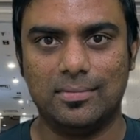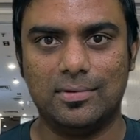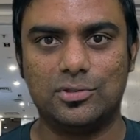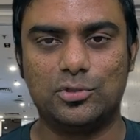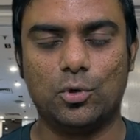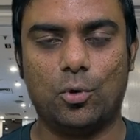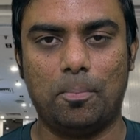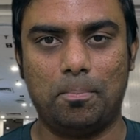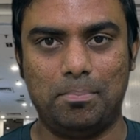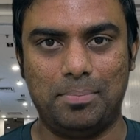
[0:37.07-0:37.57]

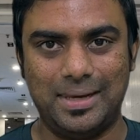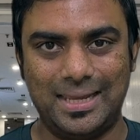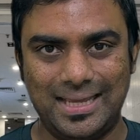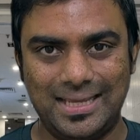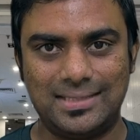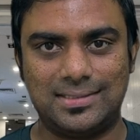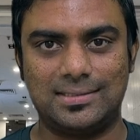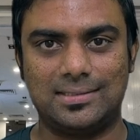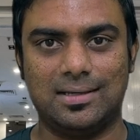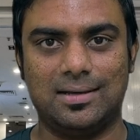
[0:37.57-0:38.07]
So
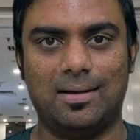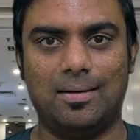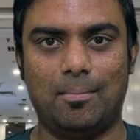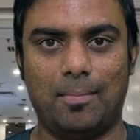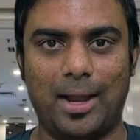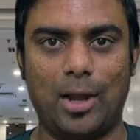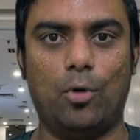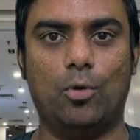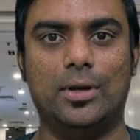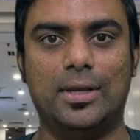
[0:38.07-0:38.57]
please,
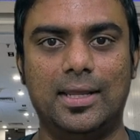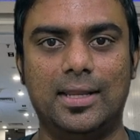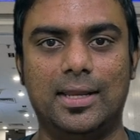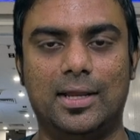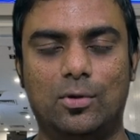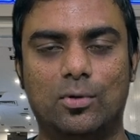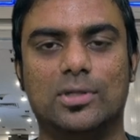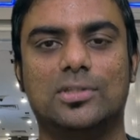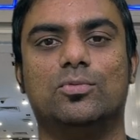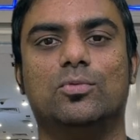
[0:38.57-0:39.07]
my only
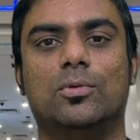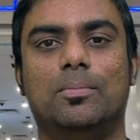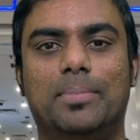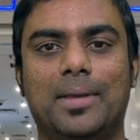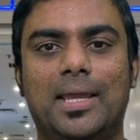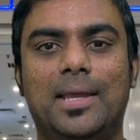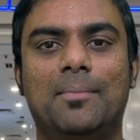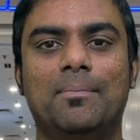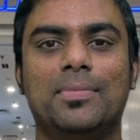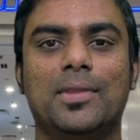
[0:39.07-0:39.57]
request would
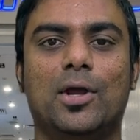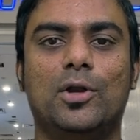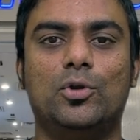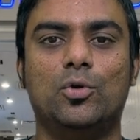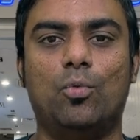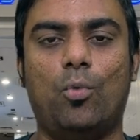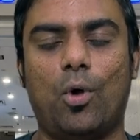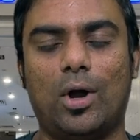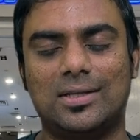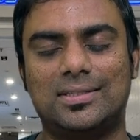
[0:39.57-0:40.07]
be to
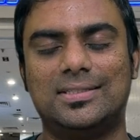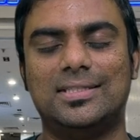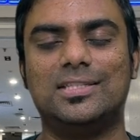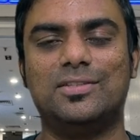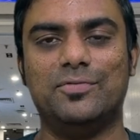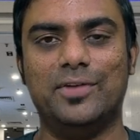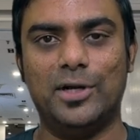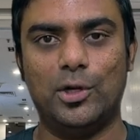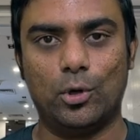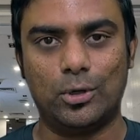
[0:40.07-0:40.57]
watch this
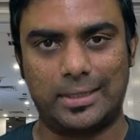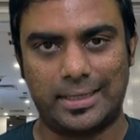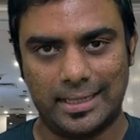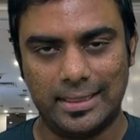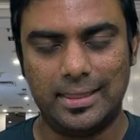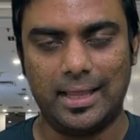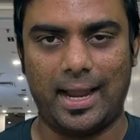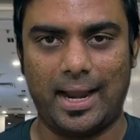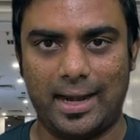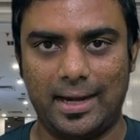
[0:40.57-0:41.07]
video
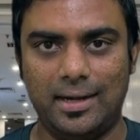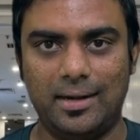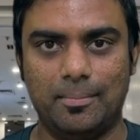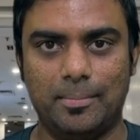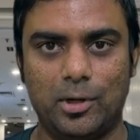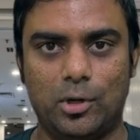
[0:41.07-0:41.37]
till the end,